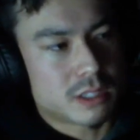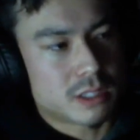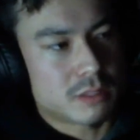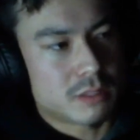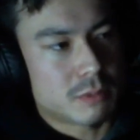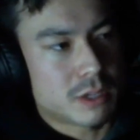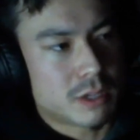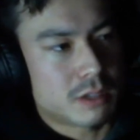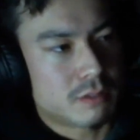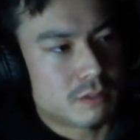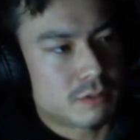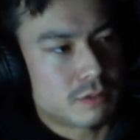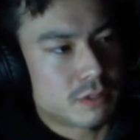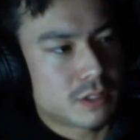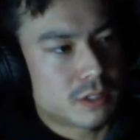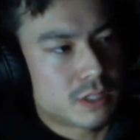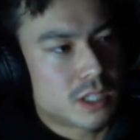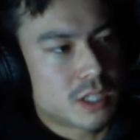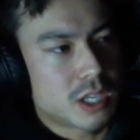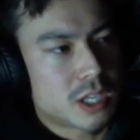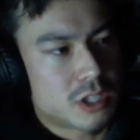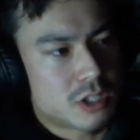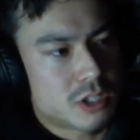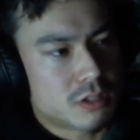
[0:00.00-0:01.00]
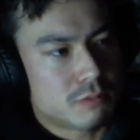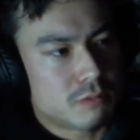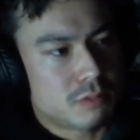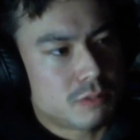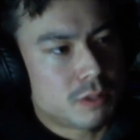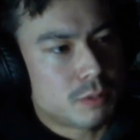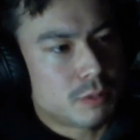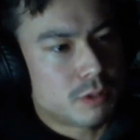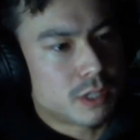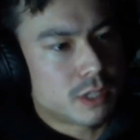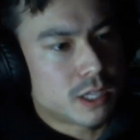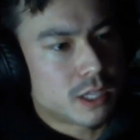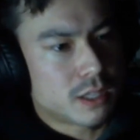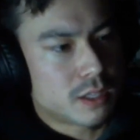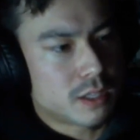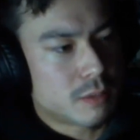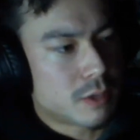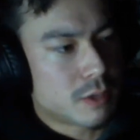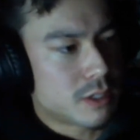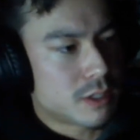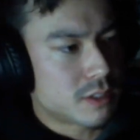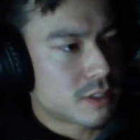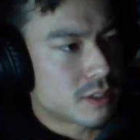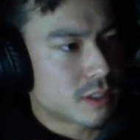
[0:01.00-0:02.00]
the amount of attention people get the
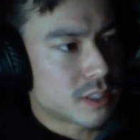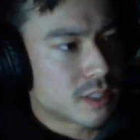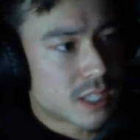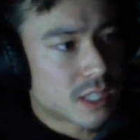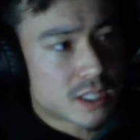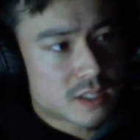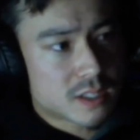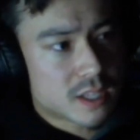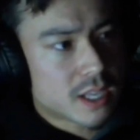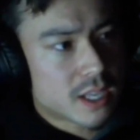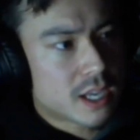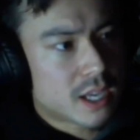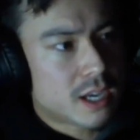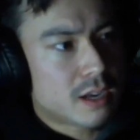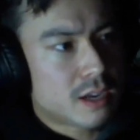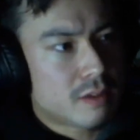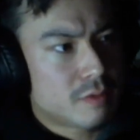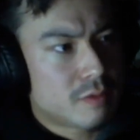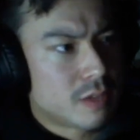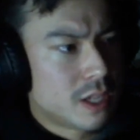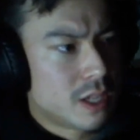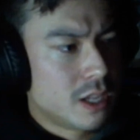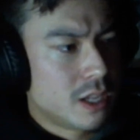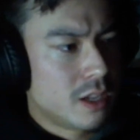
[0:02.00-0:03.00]
amount of success they have